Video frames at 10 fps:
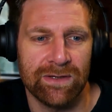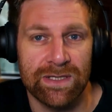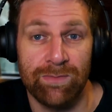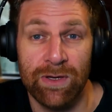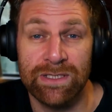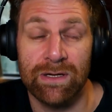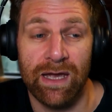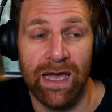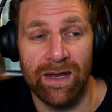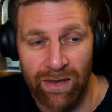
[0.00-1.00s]
who's a postdoc
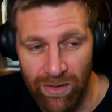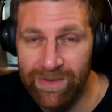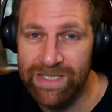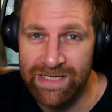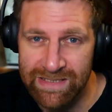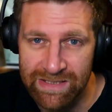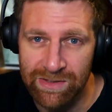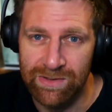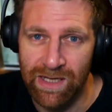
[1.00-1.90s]
at Perimeter Institute